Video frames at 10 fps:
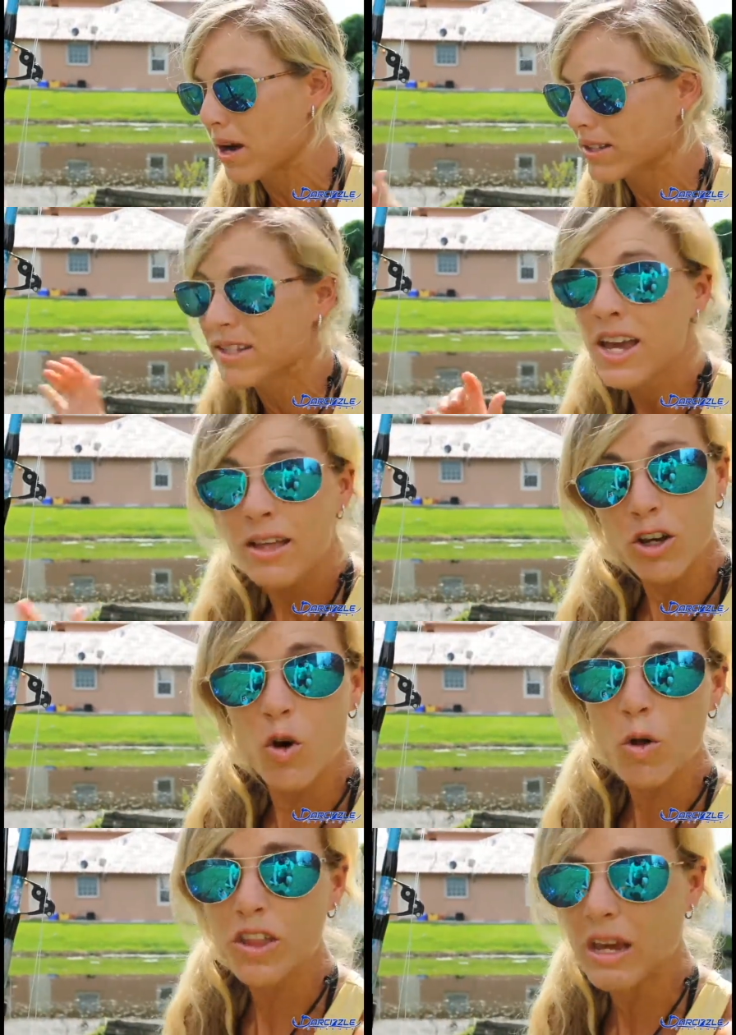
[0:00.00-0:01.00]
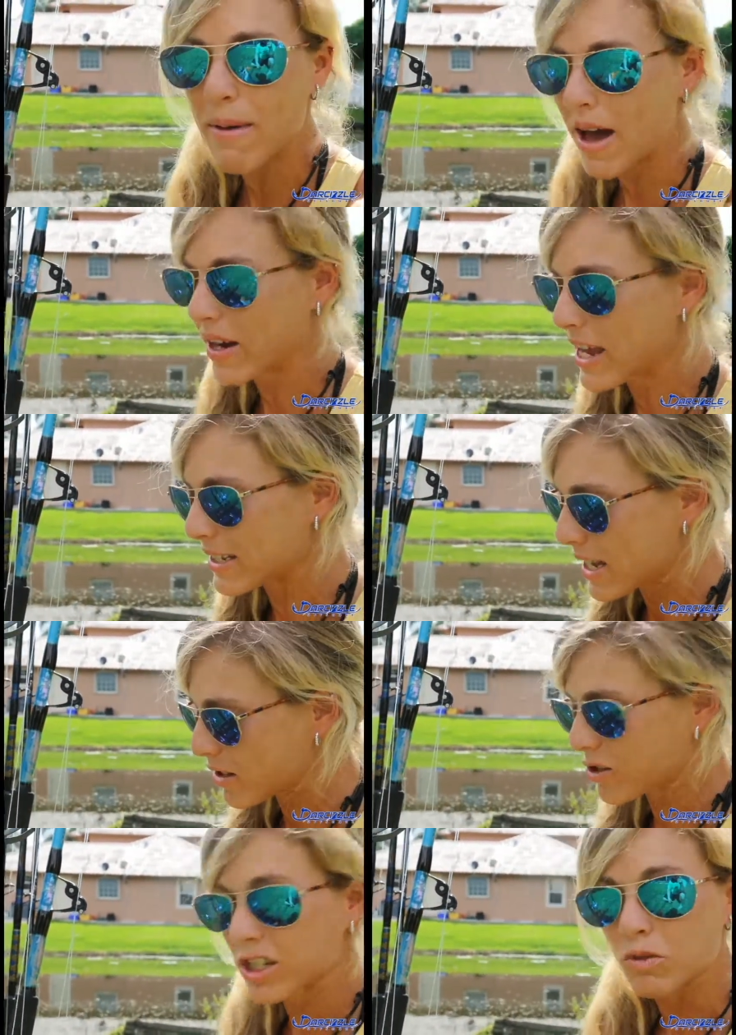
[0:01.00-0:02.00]
butts. The cool thing about it is that
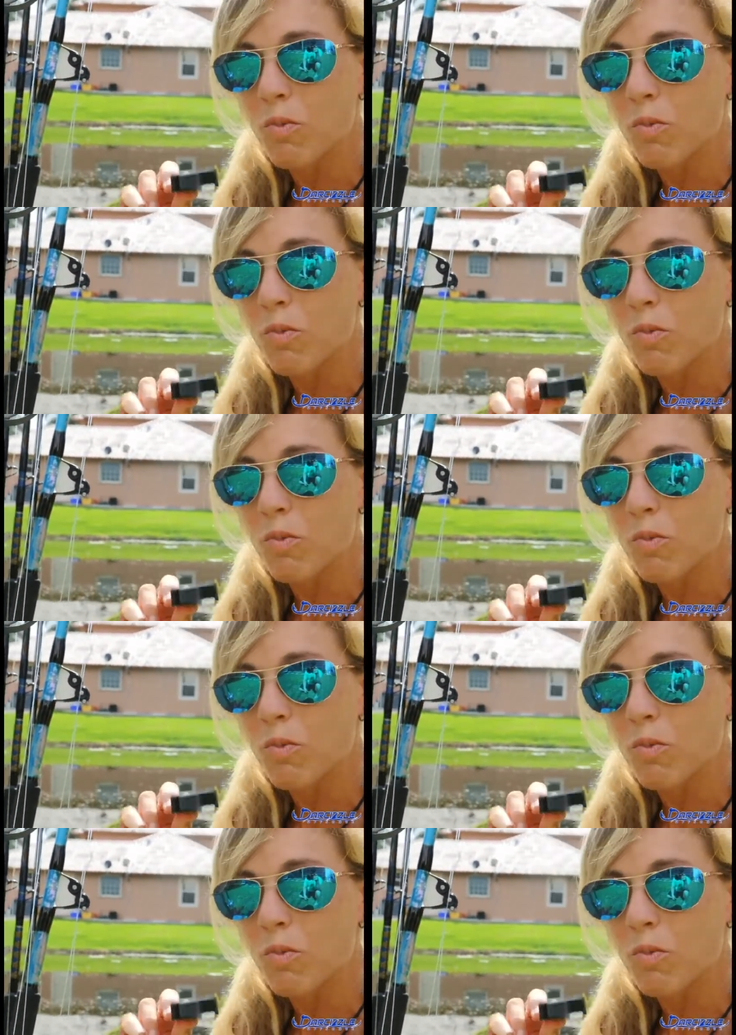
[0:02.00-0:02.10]
there's these